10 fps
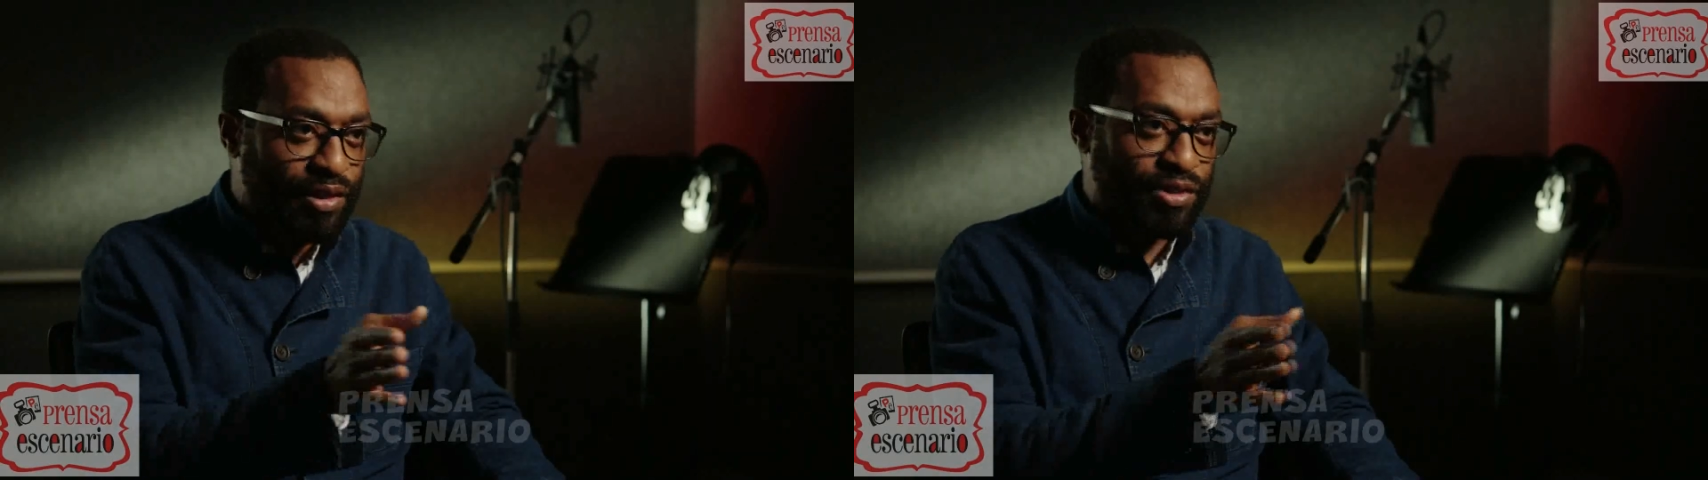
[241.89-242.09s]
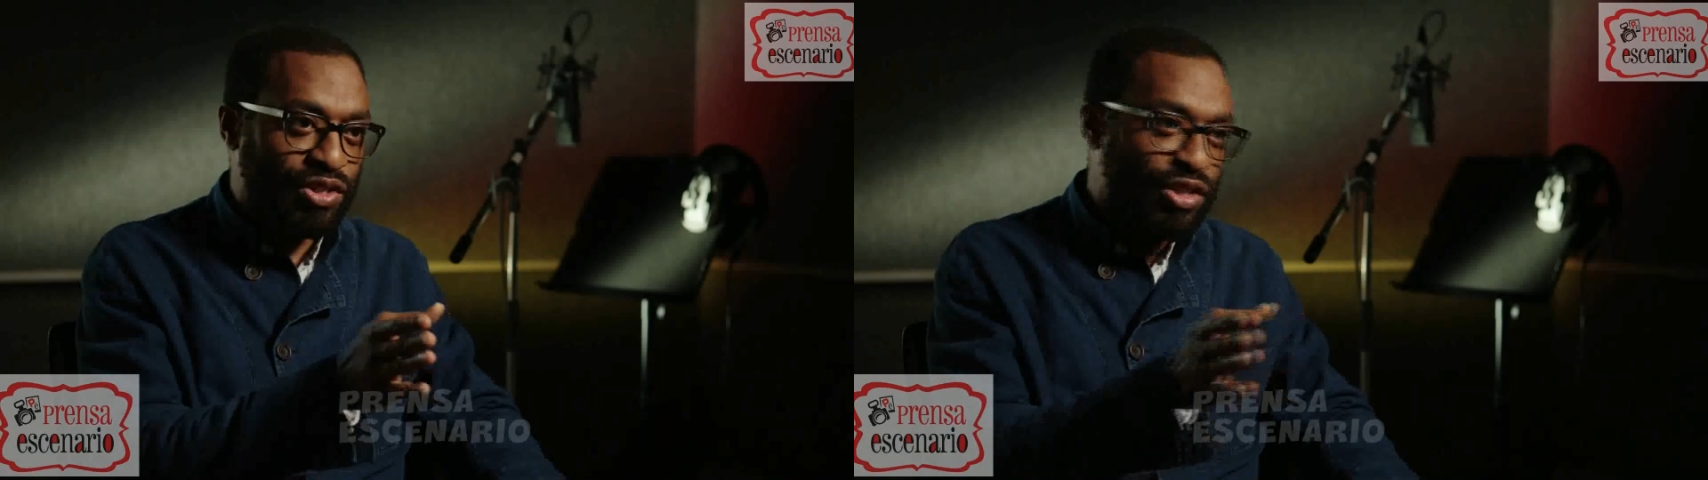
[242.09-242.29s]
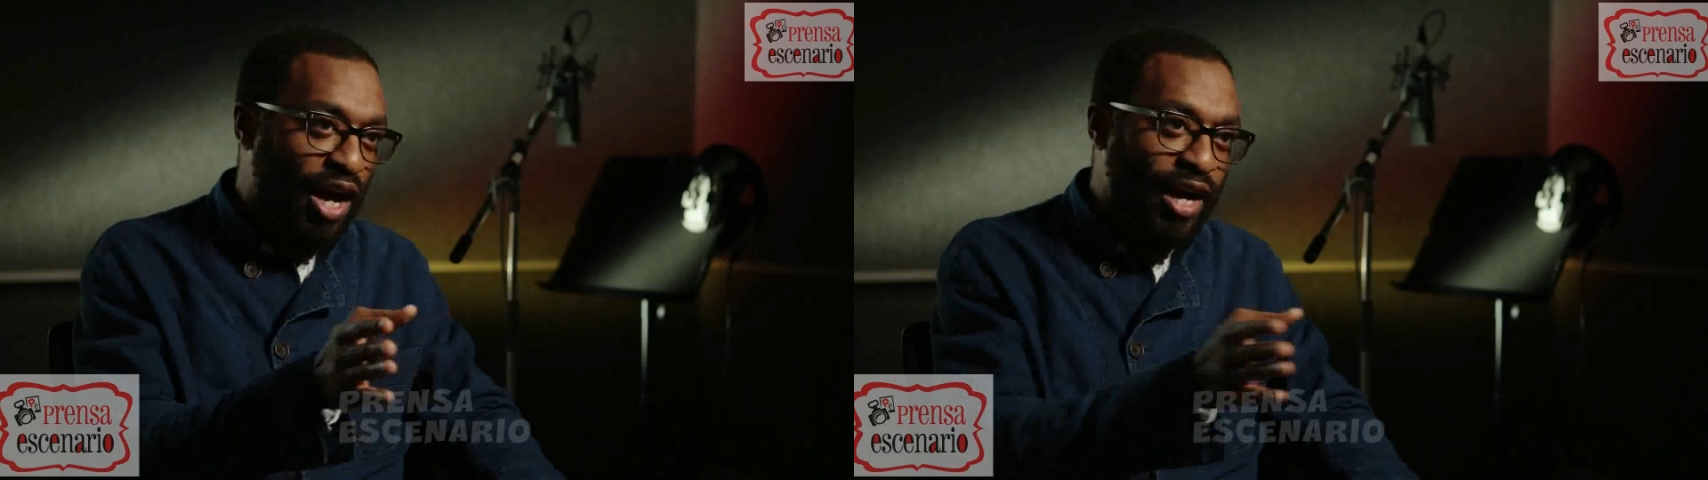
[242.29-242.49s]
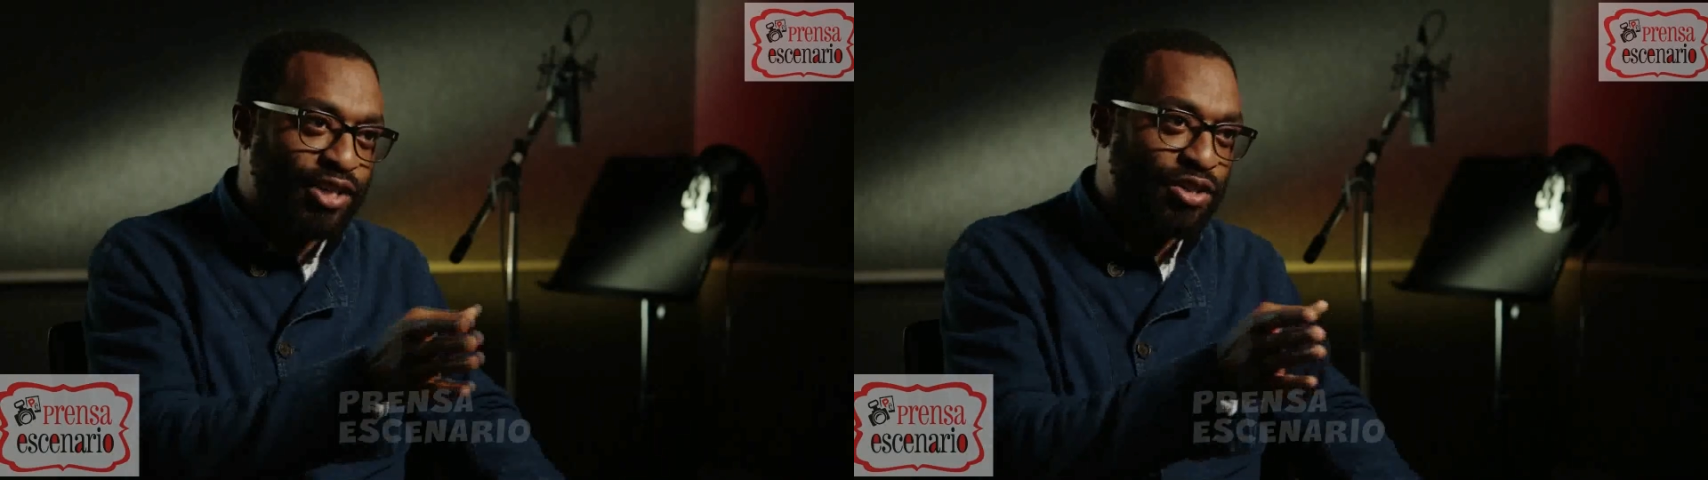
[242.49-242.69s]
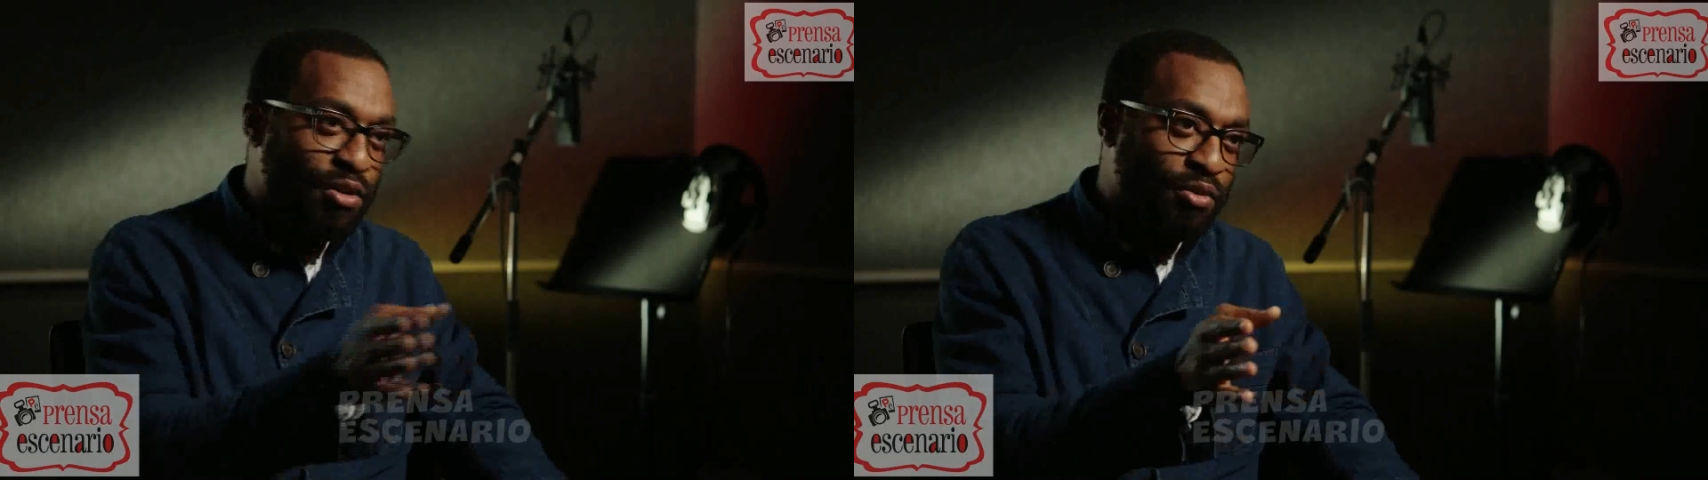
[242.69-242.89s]
just
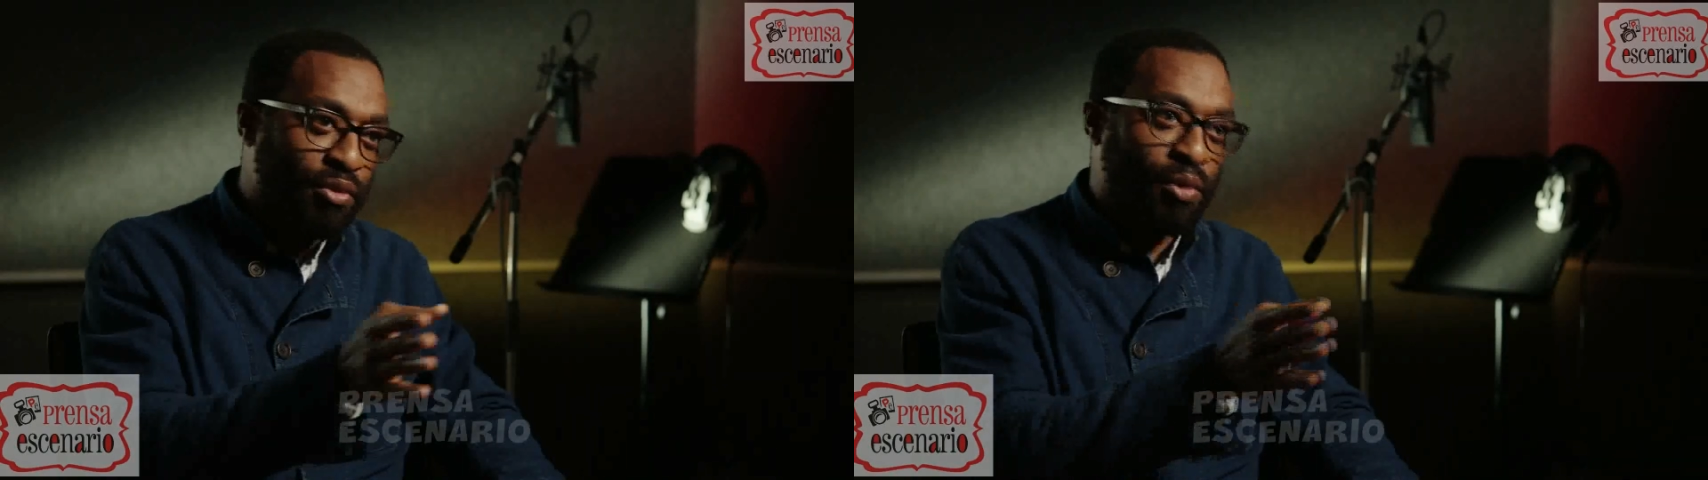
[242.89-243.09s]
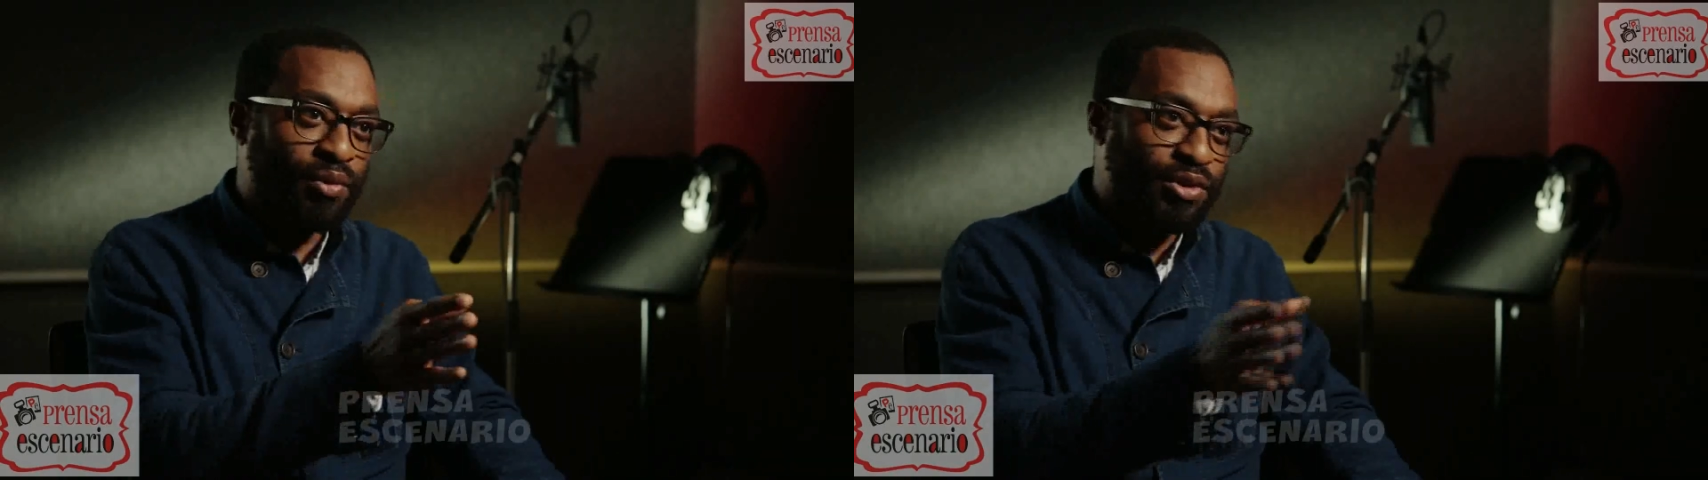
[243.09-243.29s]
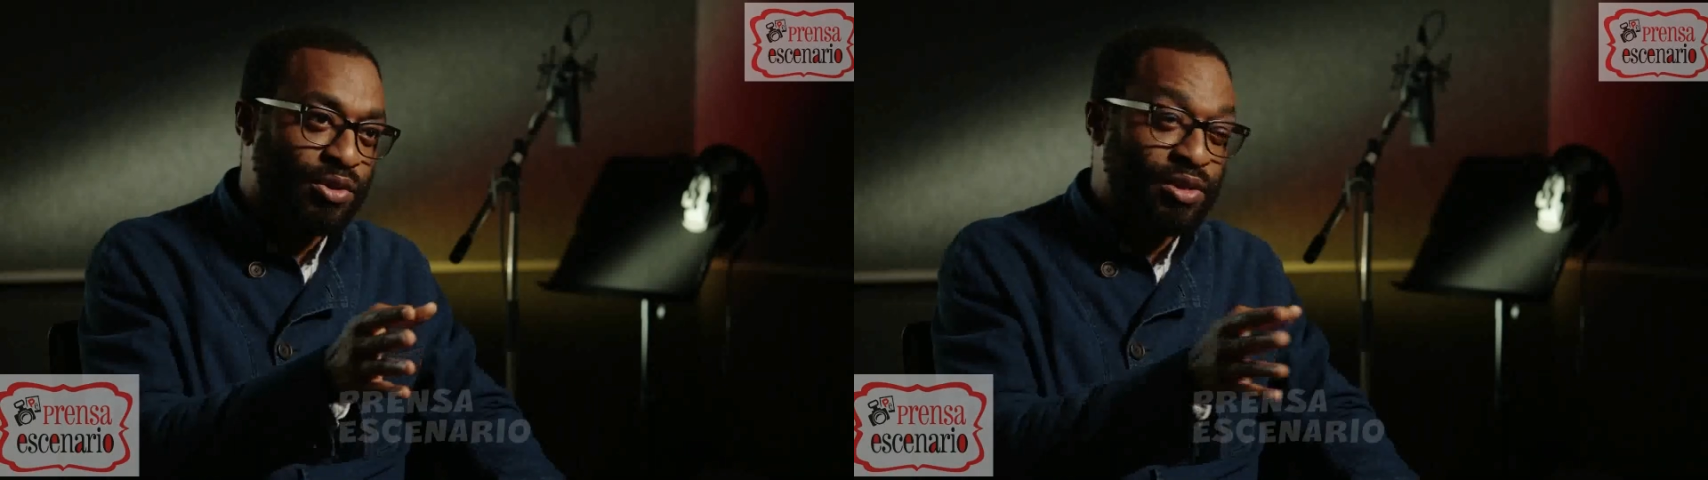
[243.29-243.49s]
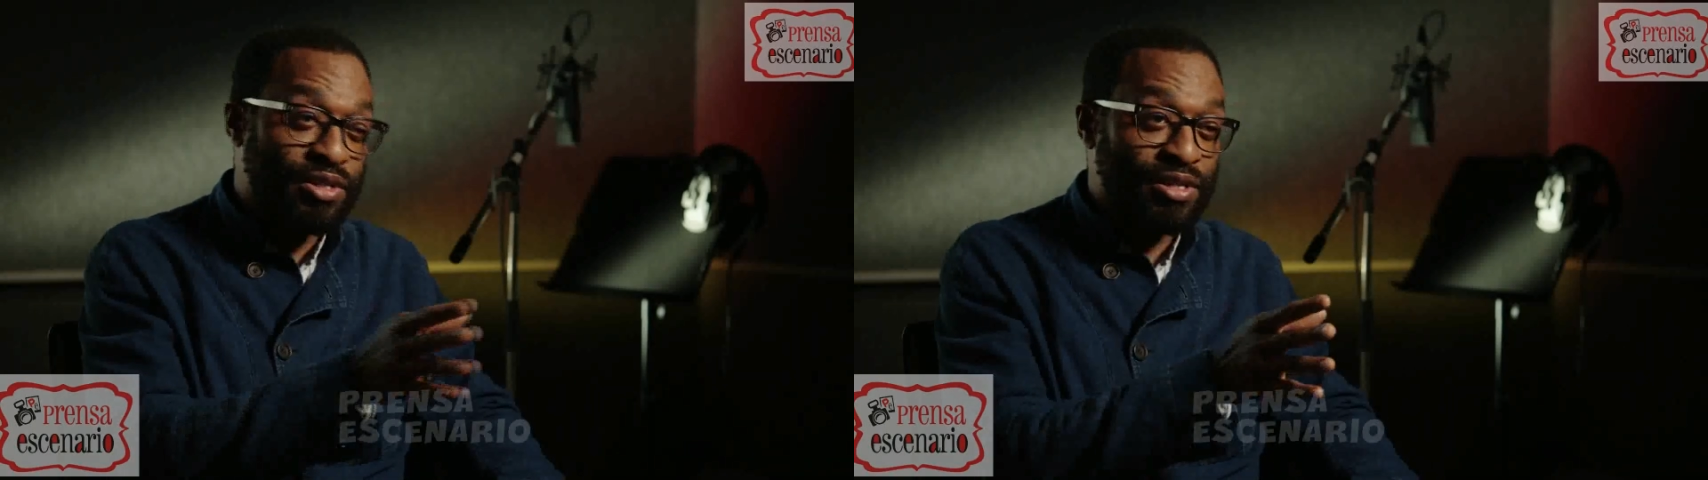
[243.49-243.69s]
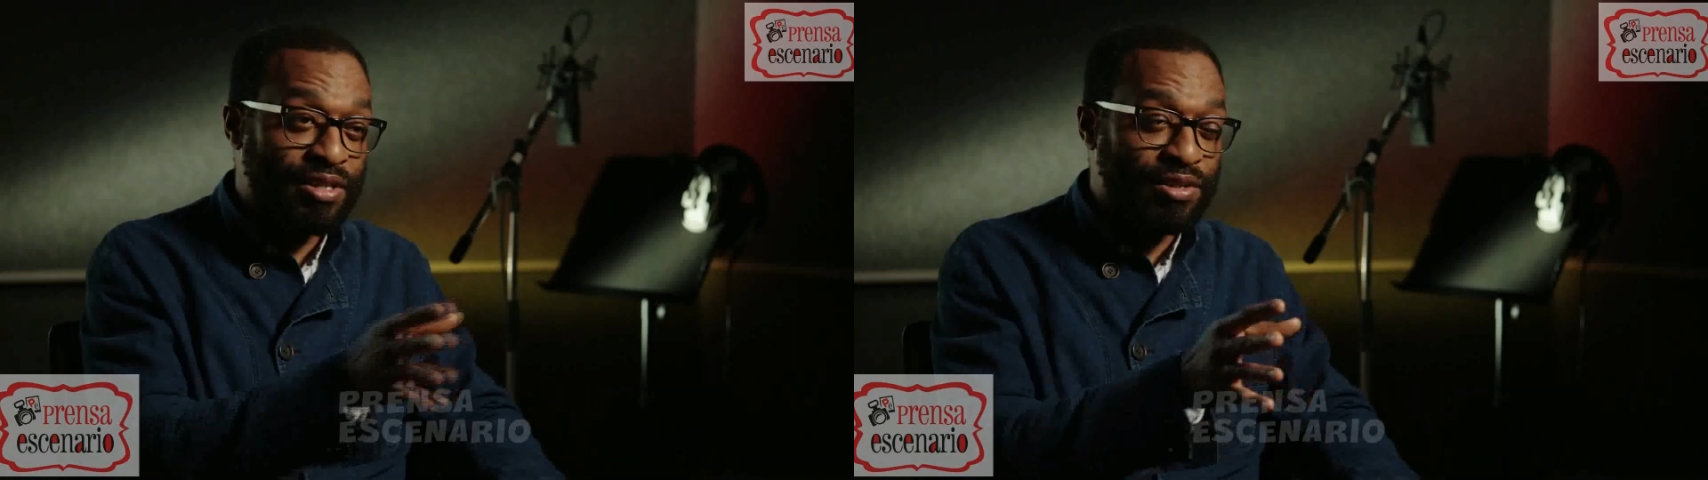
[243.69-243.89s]
guide you through all the
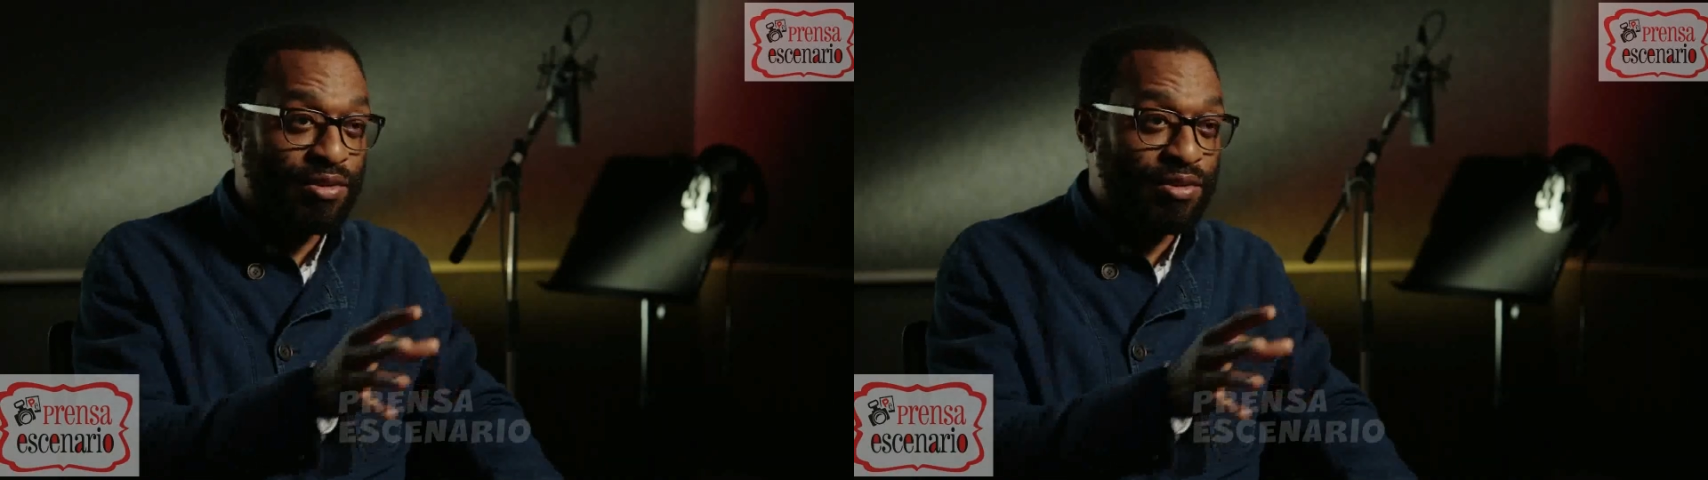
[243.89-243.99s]
choices